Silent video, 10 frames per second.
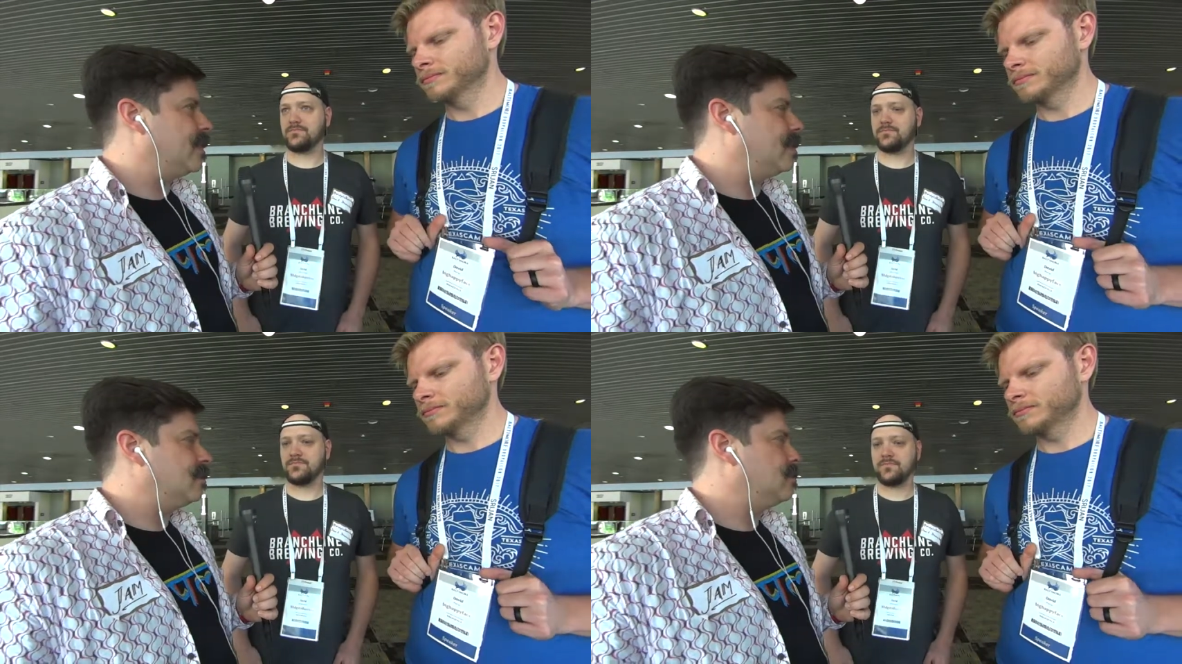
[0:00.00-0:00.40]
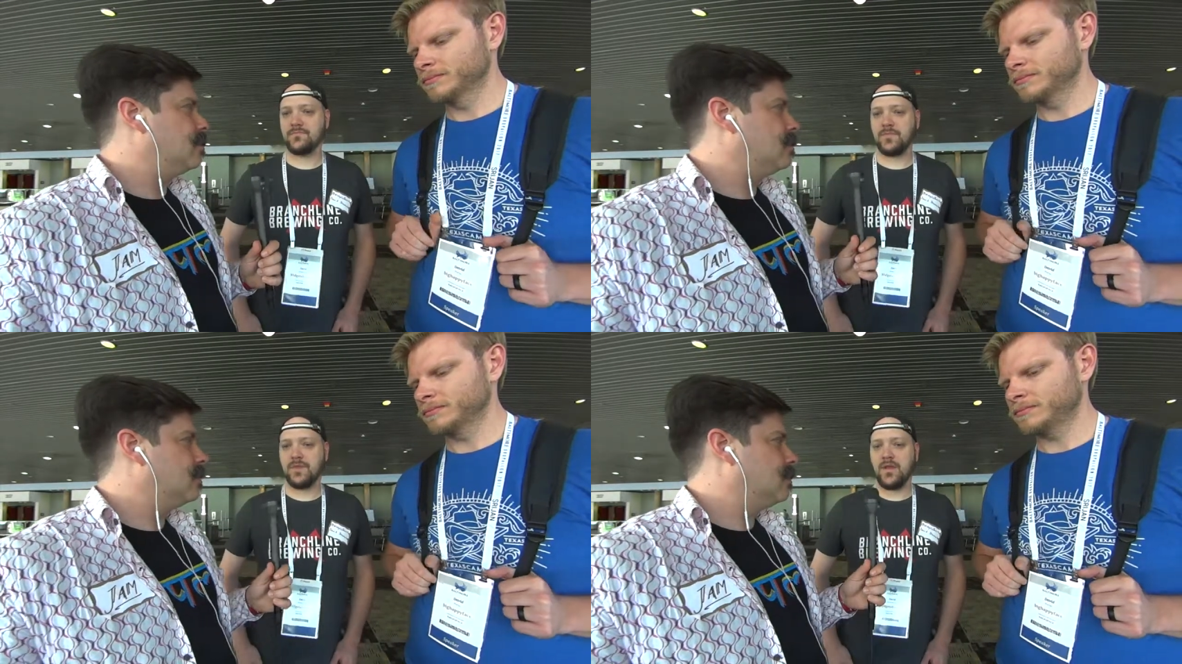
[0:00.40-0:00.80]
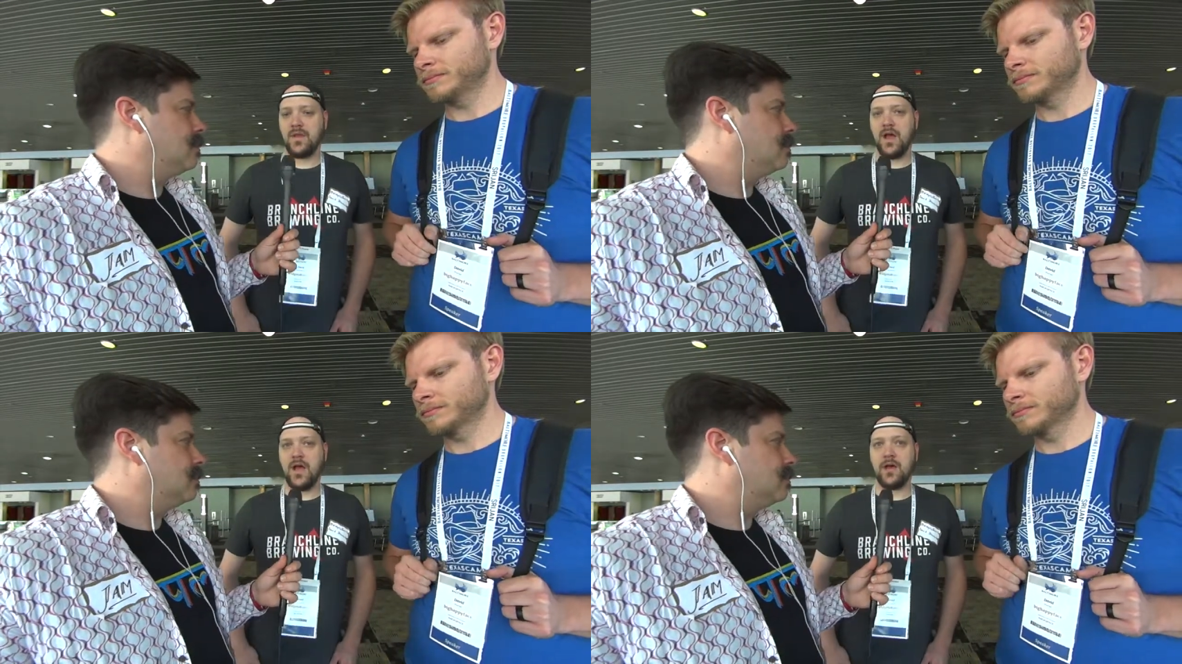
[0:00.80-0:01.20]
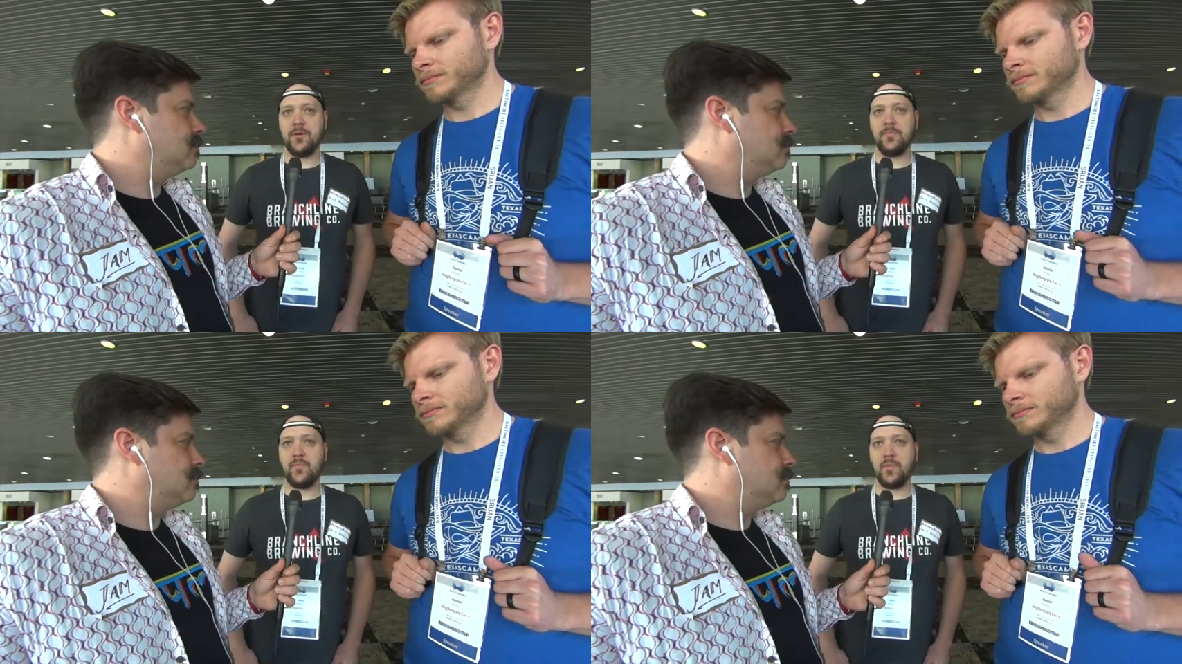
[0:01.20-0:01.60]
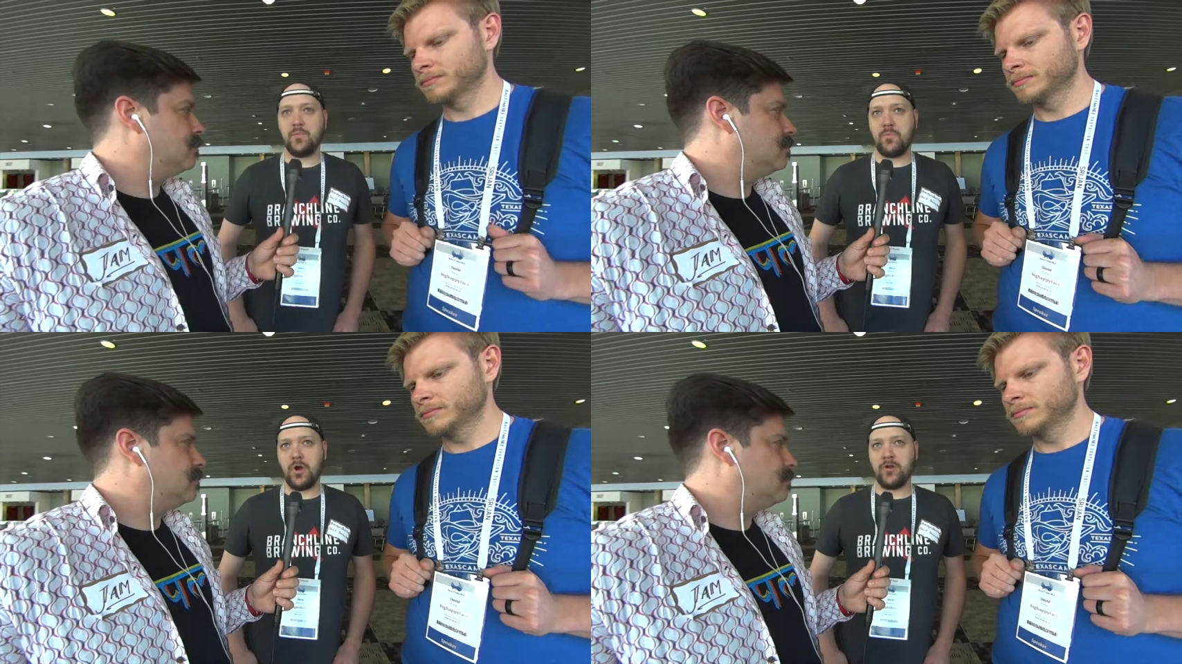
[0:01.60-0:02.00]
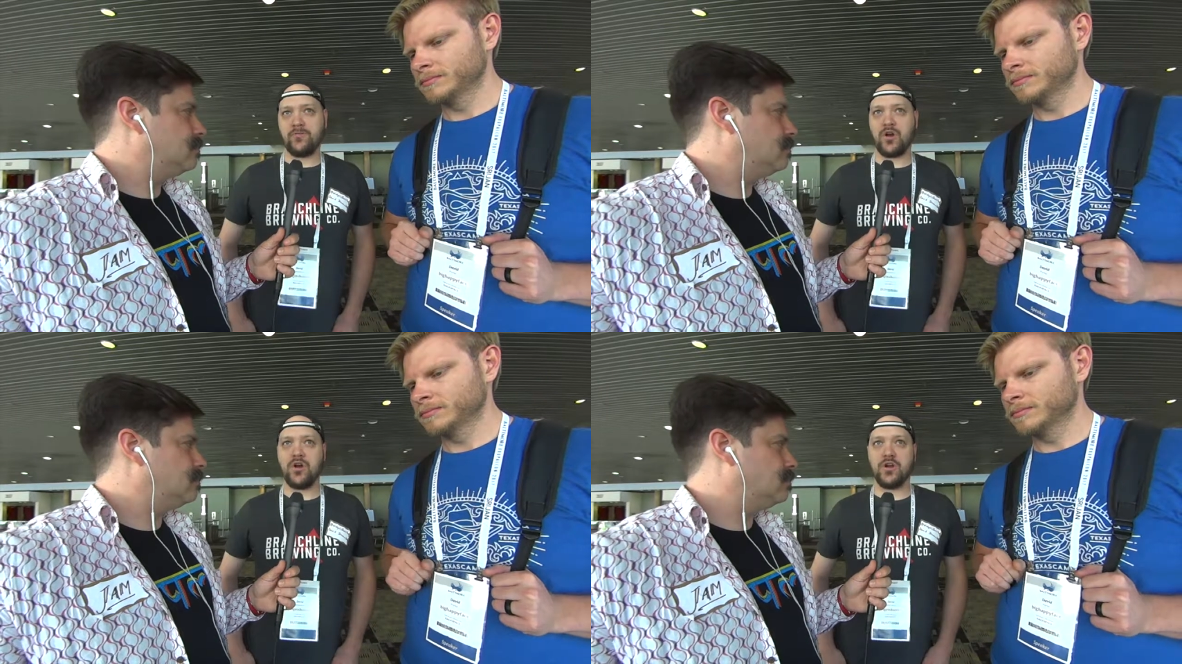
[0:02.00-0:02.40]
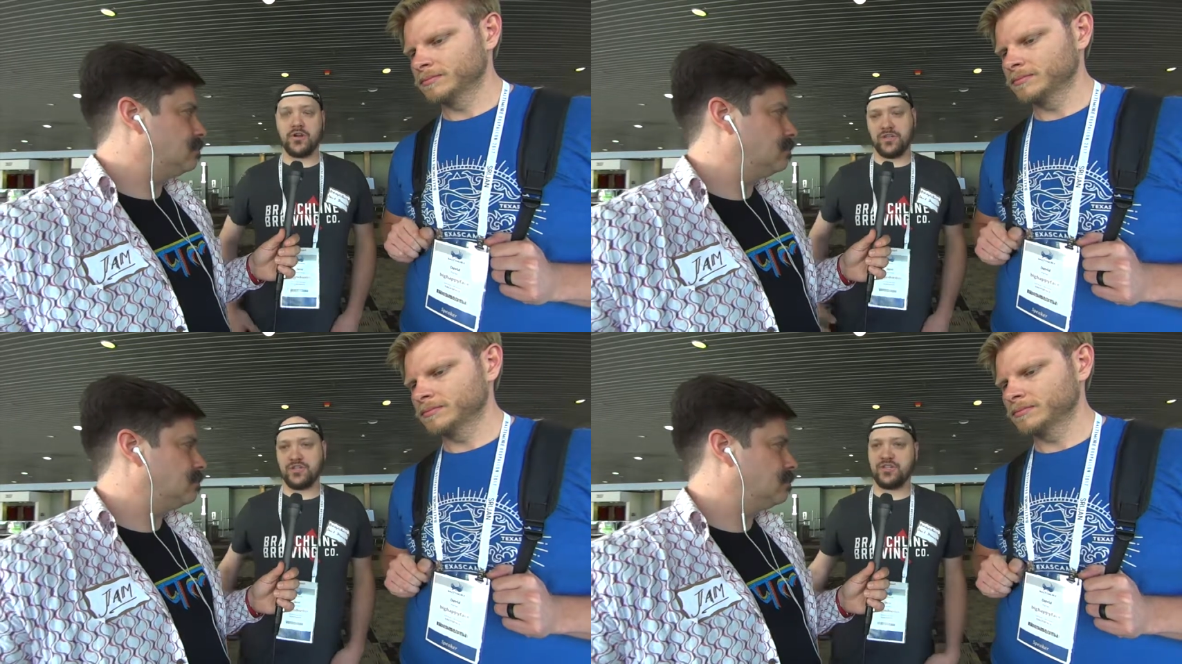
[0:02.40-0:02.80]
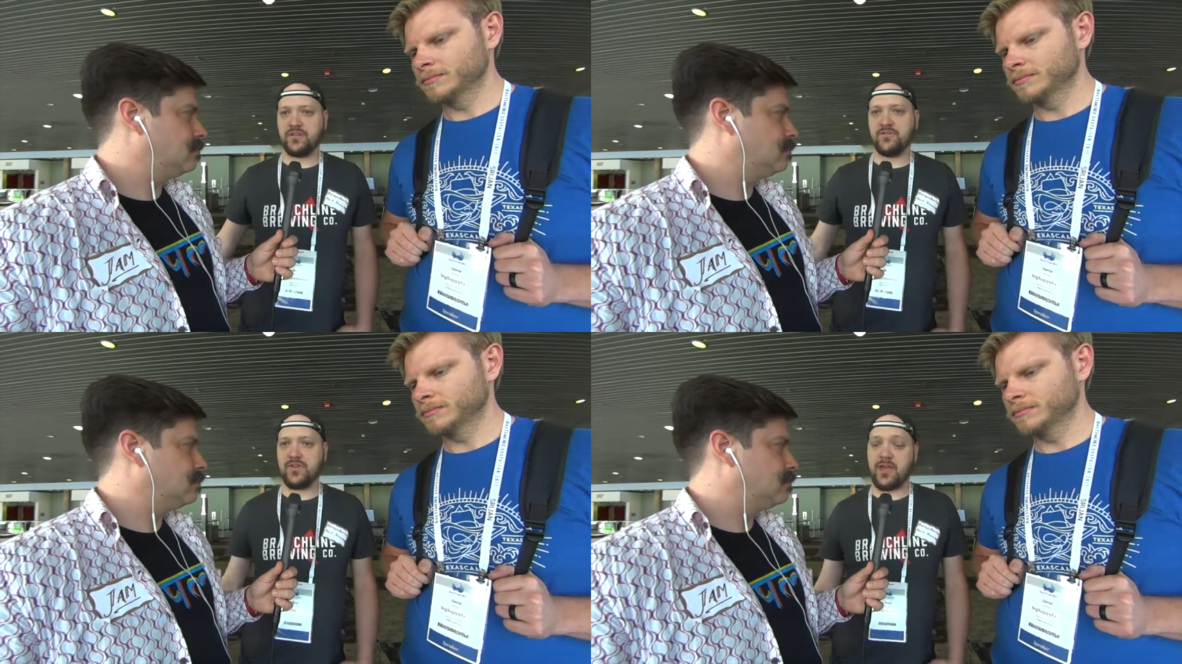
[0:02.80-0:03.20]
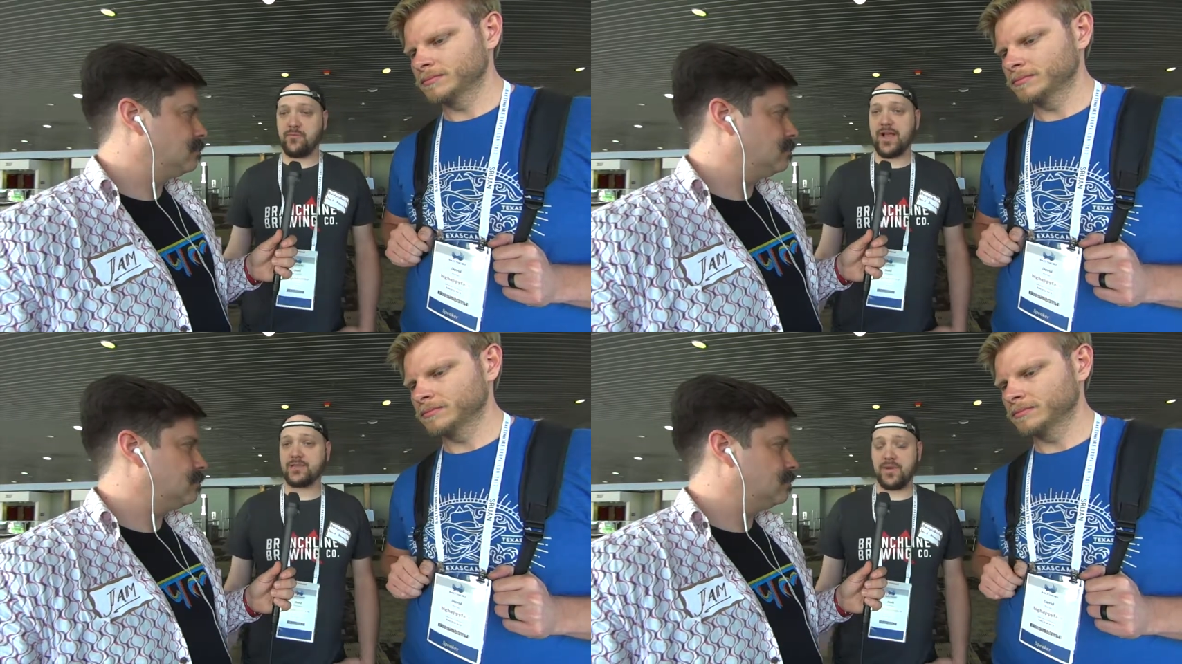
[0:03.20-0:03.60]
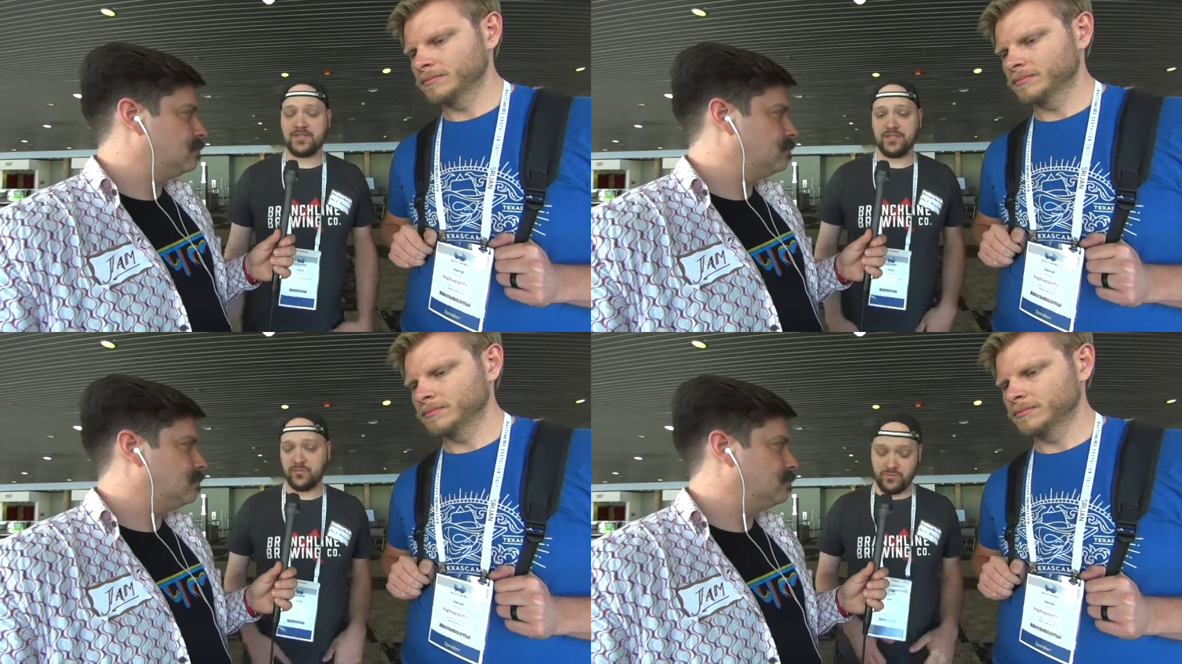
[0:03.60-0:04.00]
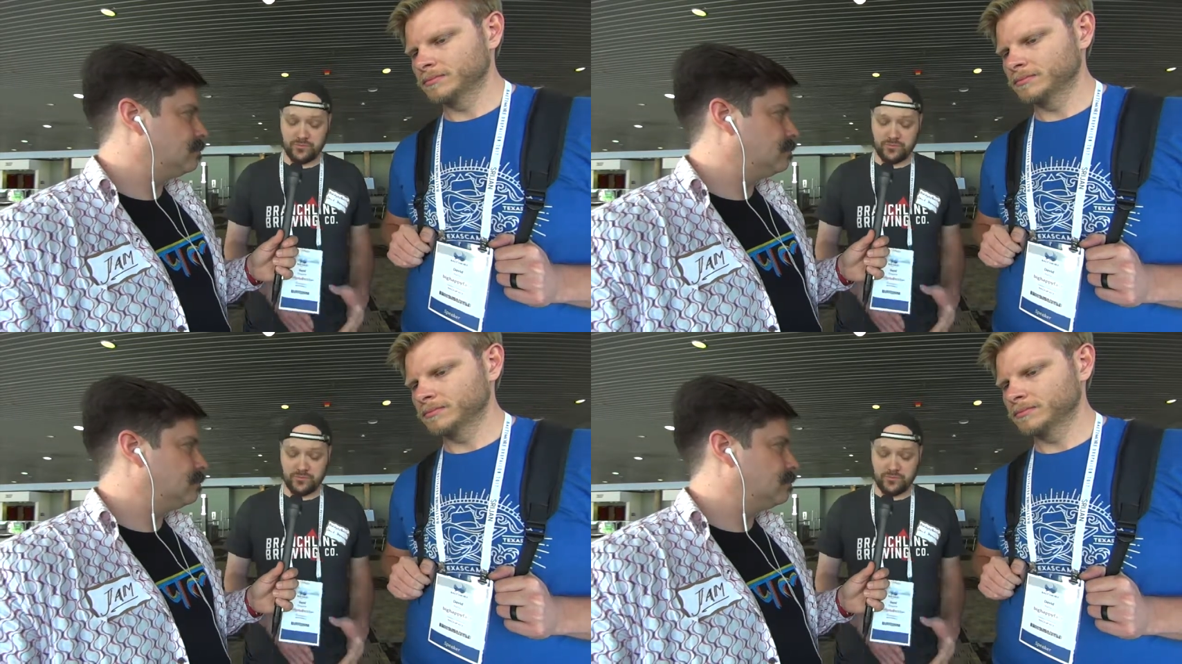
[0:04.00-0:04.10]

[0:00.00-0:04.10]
Speaker 1: in? Um, part of our initiative at Rackspace is